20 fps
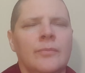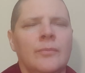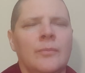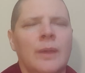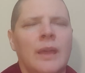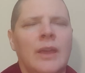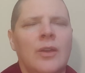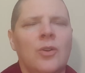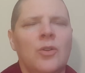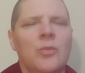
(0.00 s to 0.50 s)

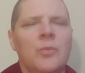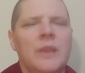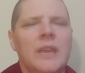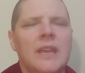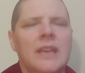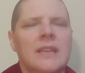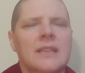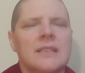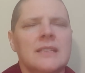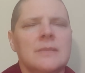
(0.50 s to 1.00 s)
May all
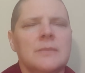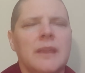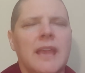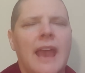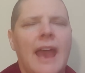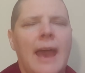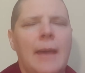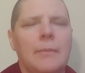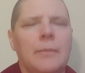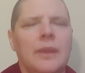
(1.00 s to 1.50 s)
beings be
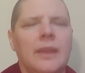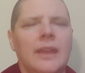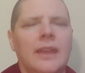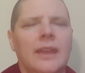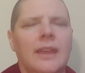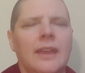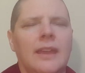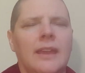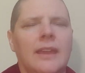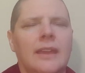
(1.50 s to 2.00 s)

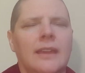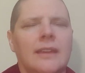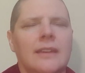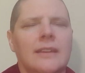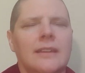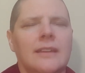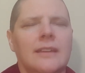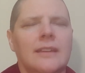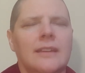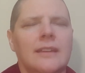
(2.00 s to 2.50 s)
happy.
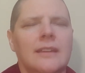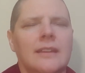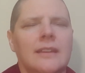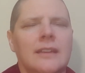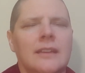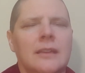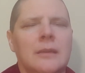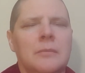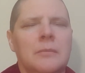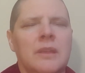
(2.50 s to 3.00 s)

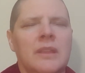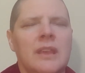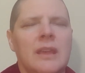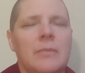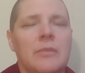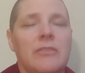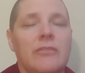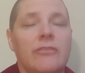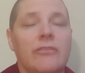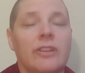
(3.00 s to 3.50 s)
May they
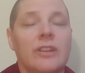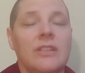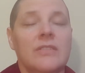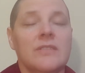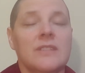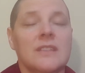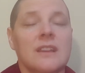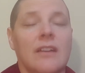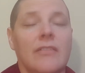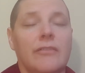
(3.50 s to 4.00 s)
be free of
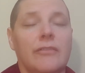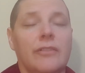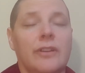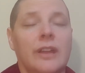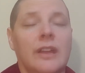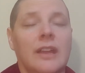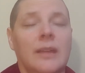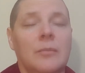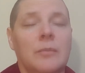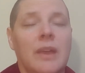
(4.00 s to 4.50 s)

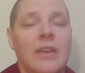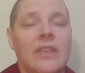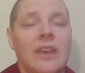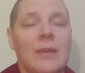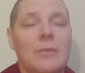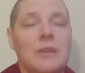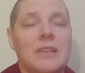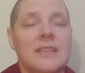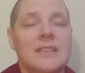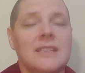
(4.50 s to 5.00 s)
suffering. May they
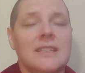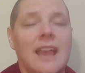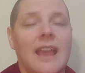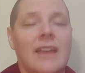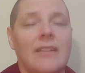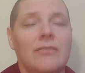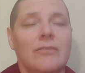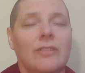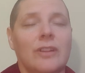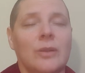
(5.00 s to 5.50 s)
be
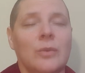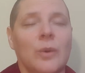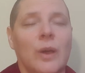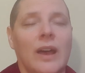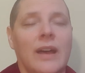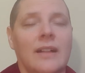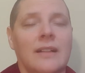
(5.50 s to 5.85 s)
safe and well.